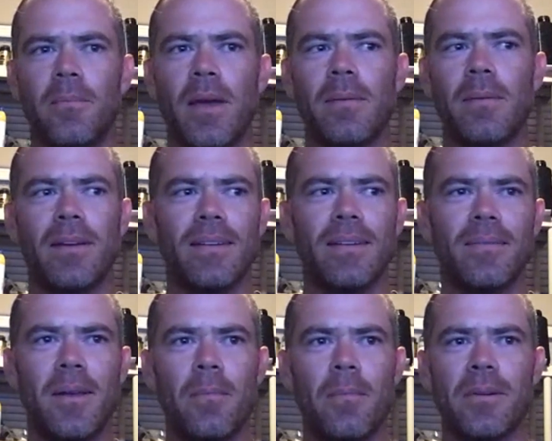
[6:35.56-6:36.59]
Maybe
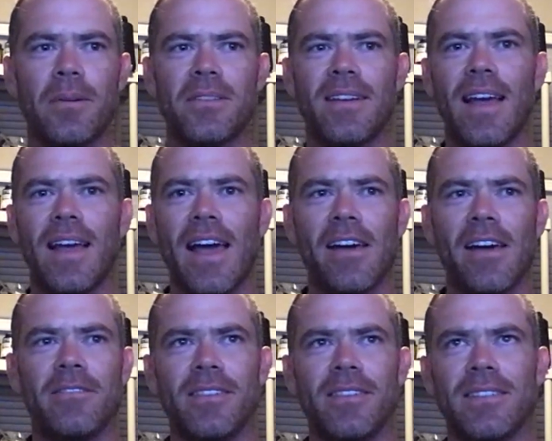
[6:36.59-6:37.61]

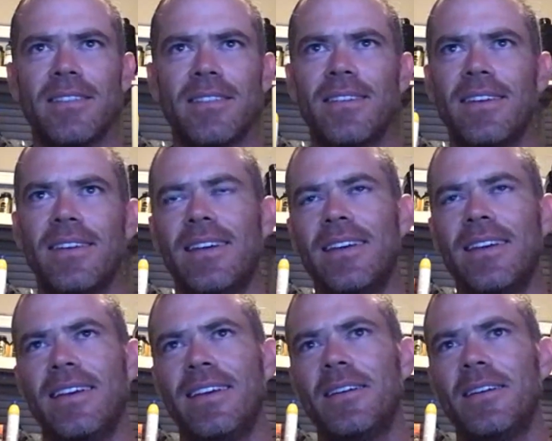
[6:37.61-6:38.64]
1.5% is
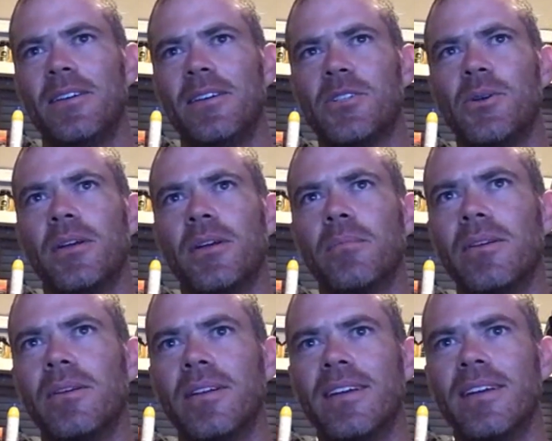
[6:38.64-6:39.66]
your shooting
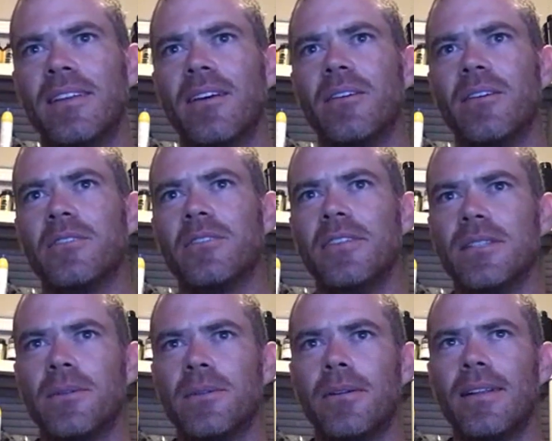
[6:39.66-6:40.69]
ability, and the other is
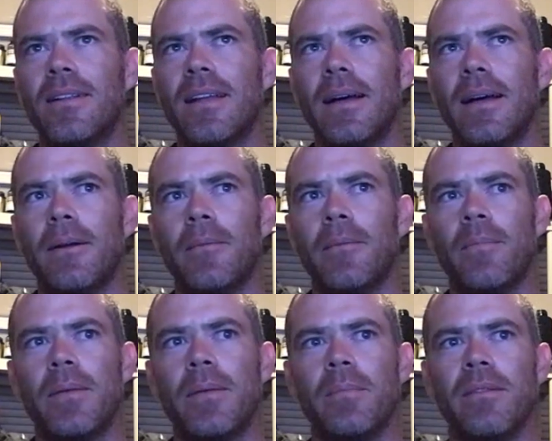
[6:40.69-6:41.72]
physical.
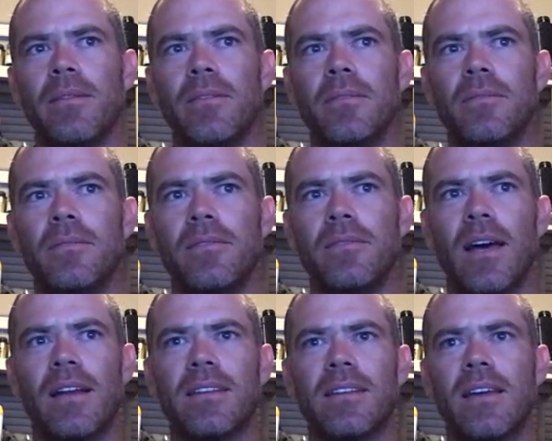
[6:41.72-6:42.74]
But if you've
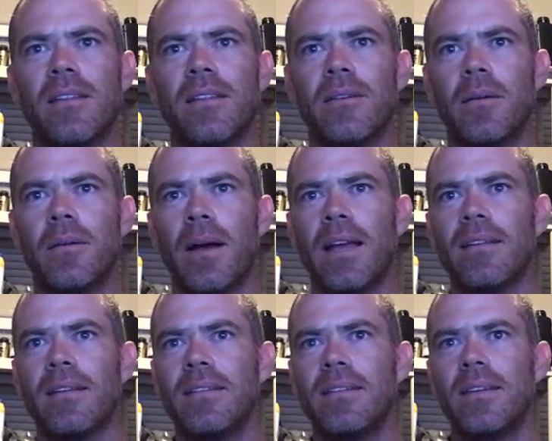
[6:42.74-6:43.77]
got it together in your
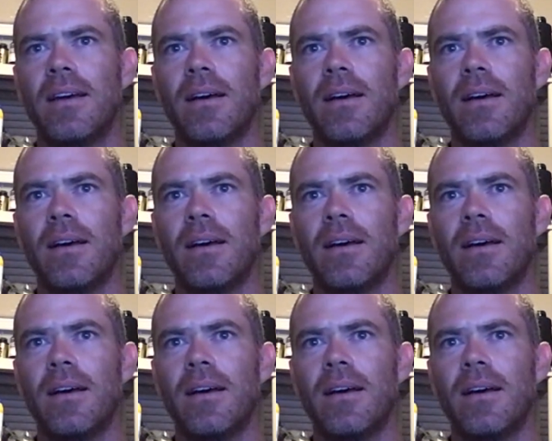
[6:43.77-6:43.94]
mind,